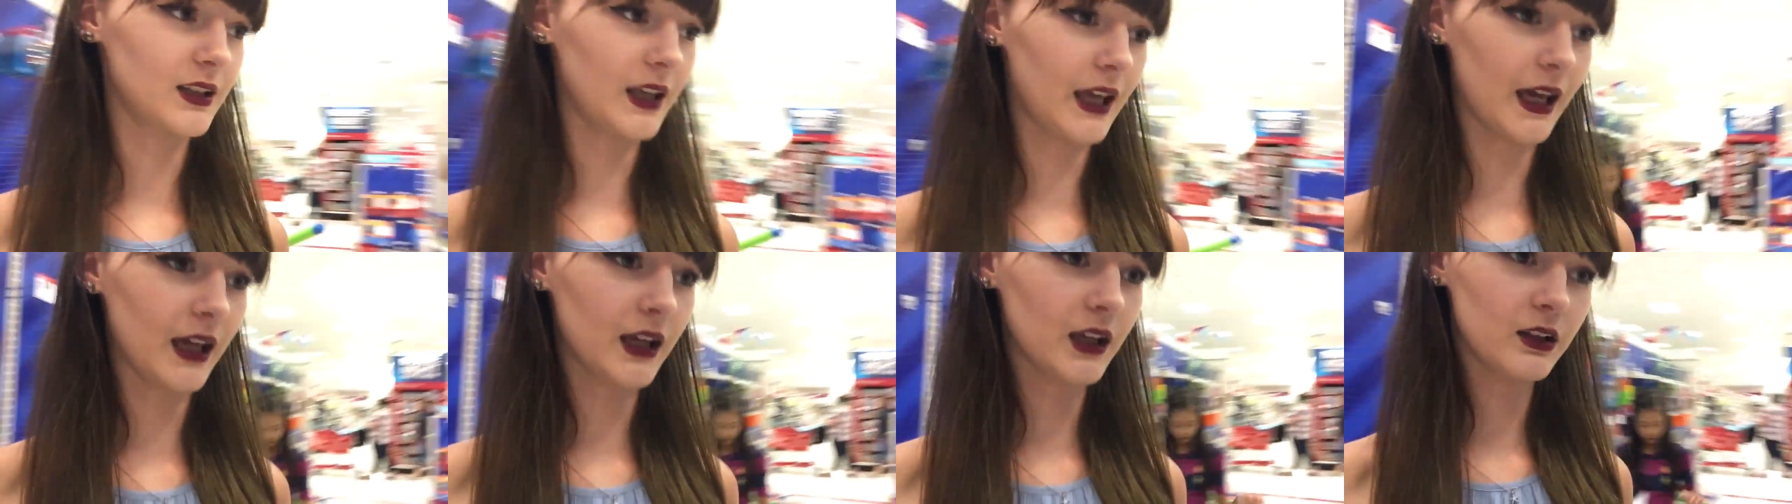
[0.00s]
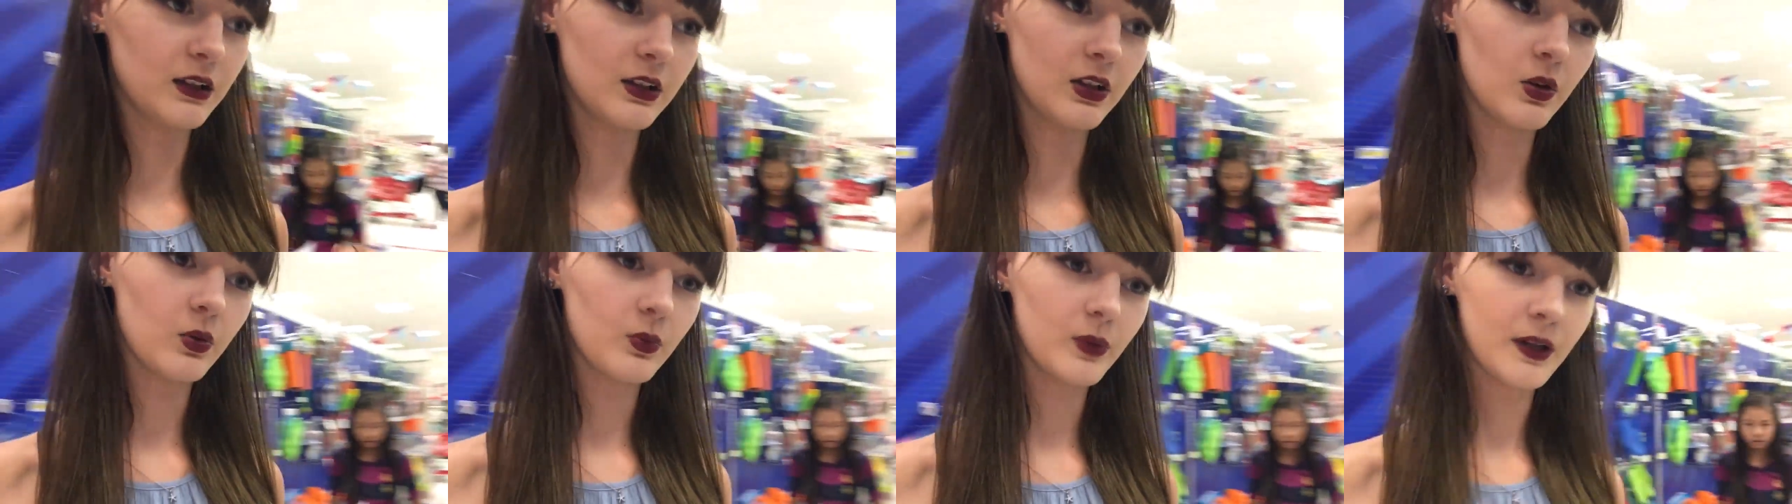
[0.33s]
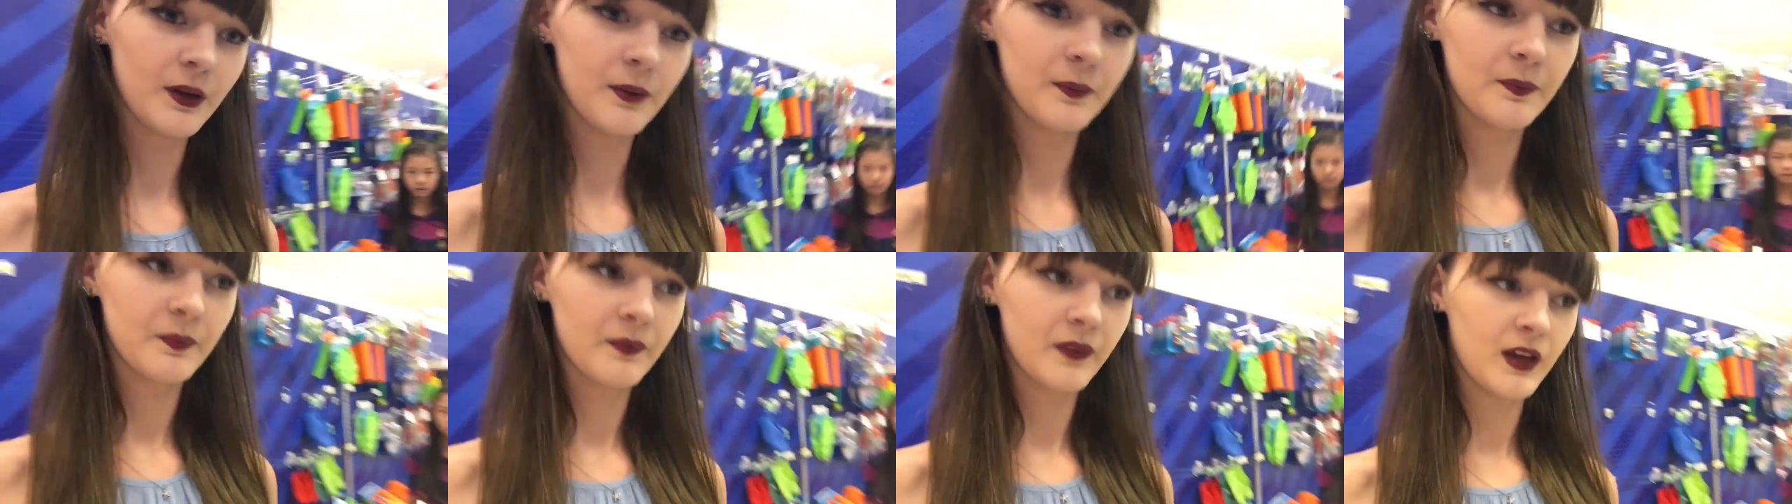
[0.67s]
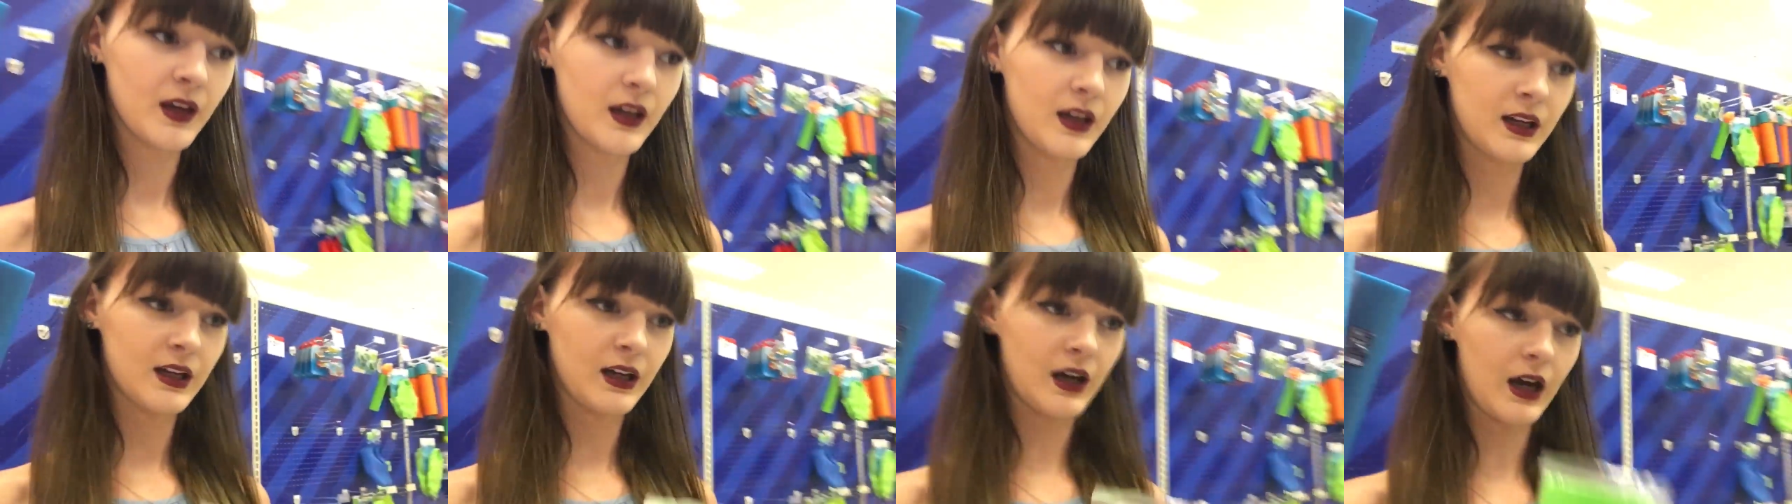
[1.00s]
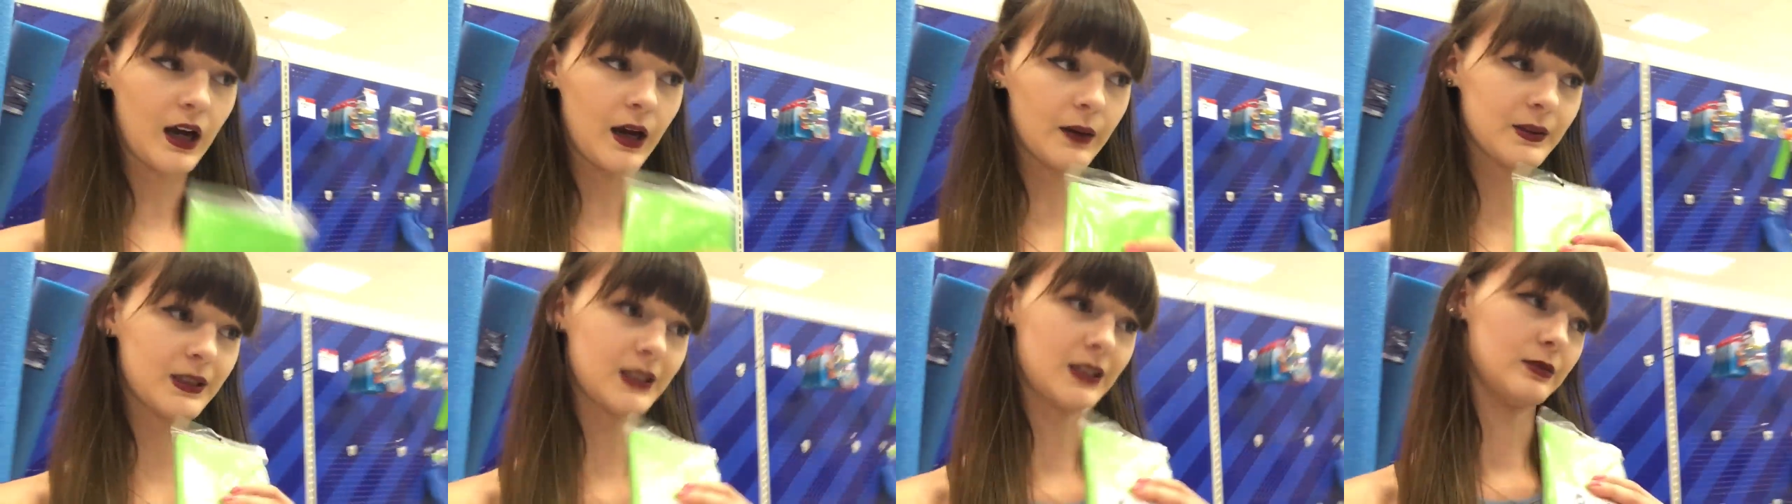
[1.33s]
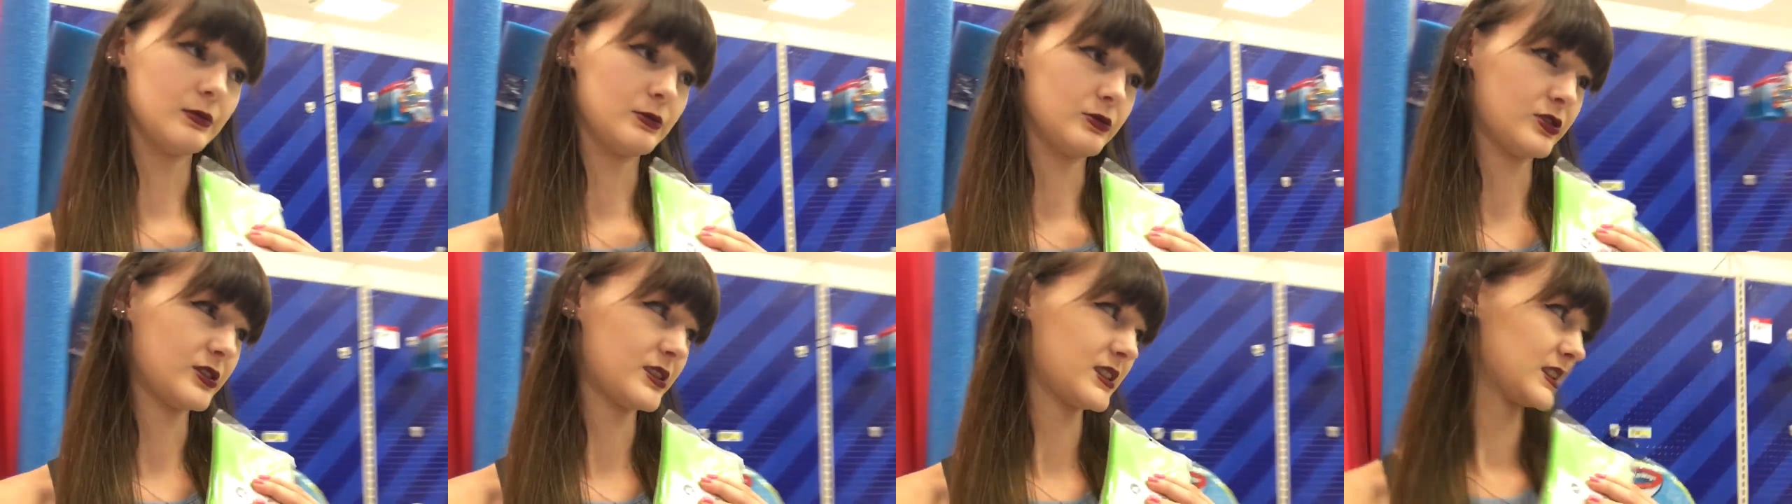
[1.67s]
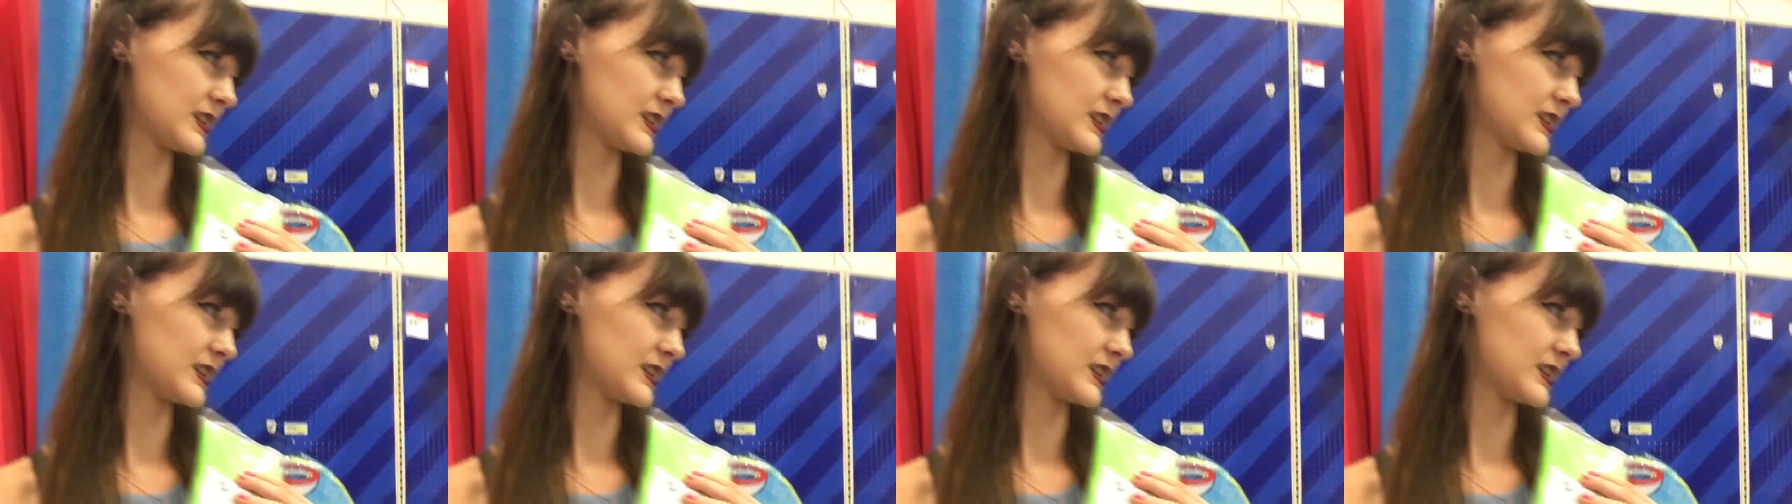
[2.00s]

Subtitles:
Okay, you know what? I'm terrible at